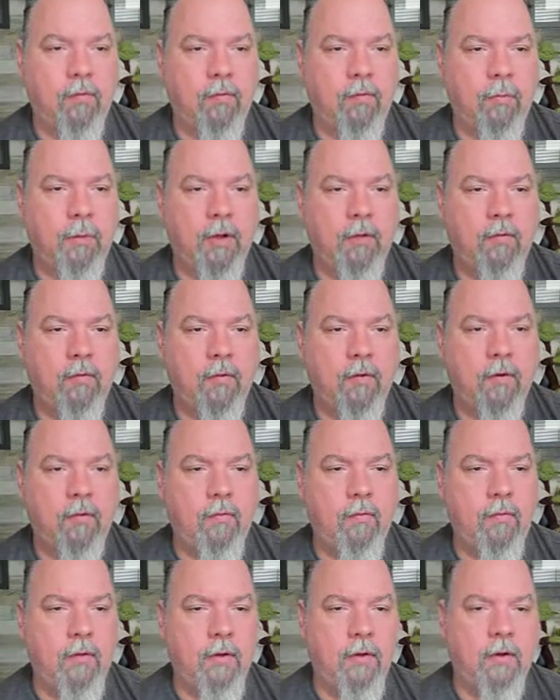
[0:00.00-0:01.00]
and
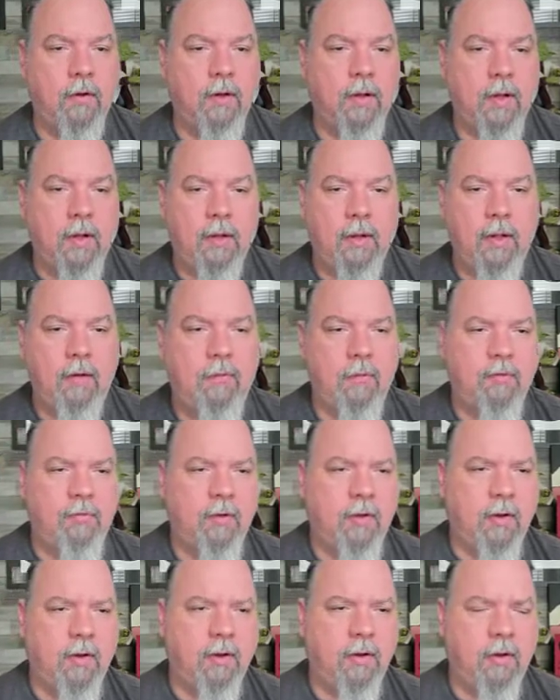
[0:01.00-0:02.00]
sweatshirts, and they have
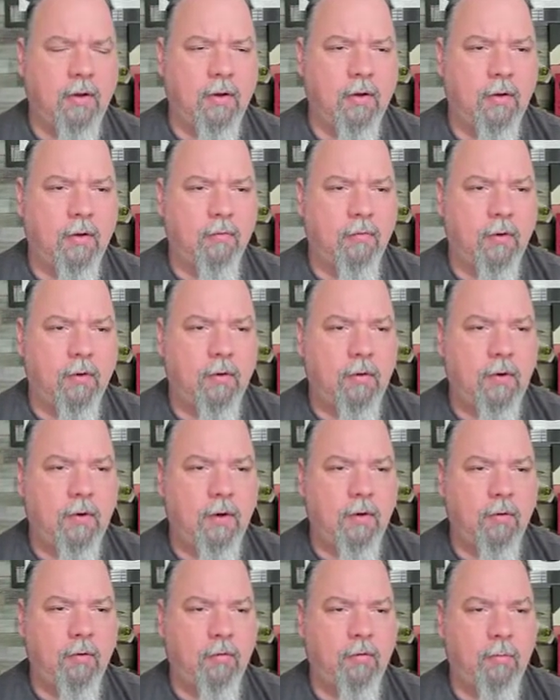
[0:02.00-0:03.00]
everything. Like if I go
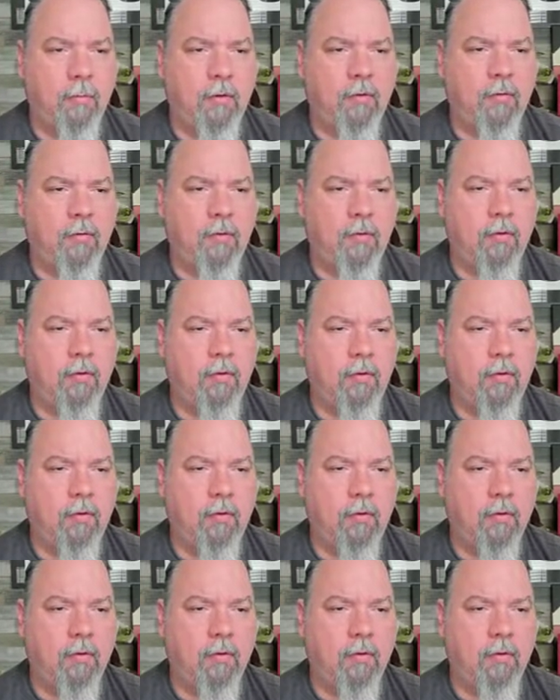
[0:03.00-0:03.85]
here to sweatshirts,